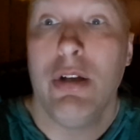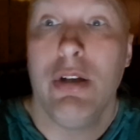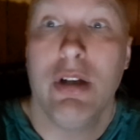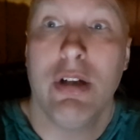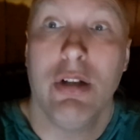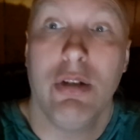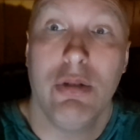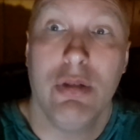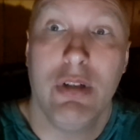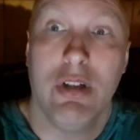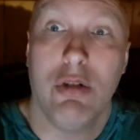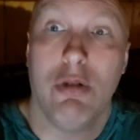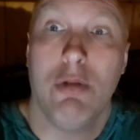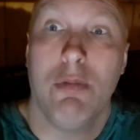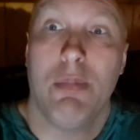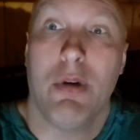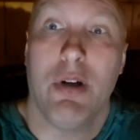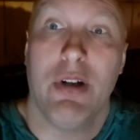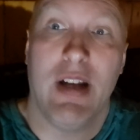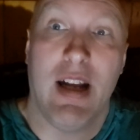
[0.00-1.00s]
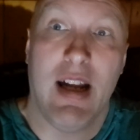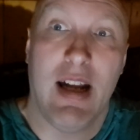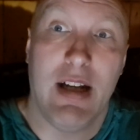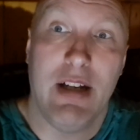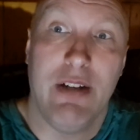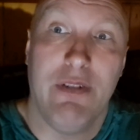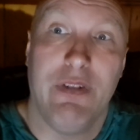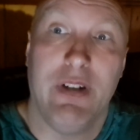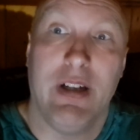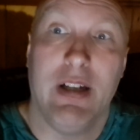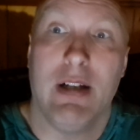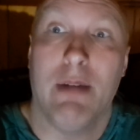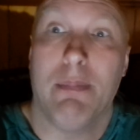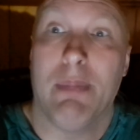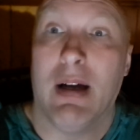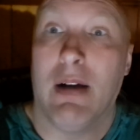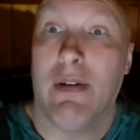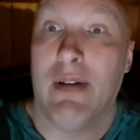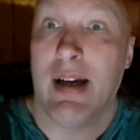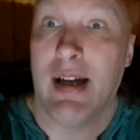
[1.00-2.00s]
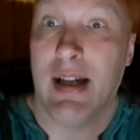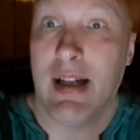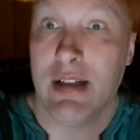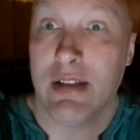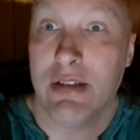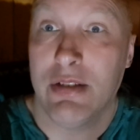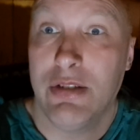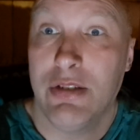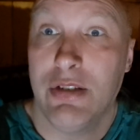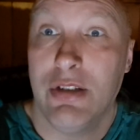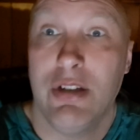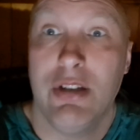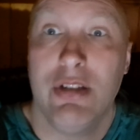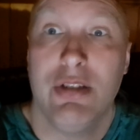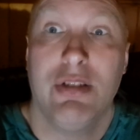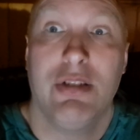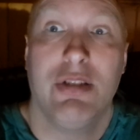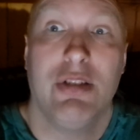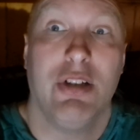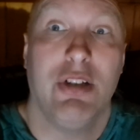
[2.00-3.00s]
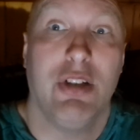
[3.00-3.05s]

You can look it up on anything about actors.